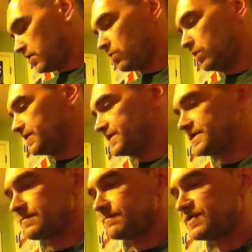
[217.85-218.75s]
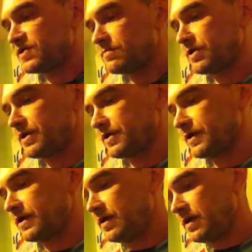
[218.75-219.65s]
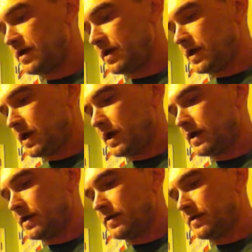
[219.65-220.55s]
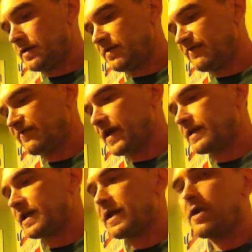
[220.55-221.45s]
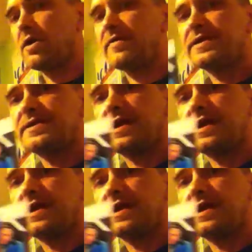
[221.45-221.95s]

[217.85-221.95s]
was super good. Uh, Finally, all of this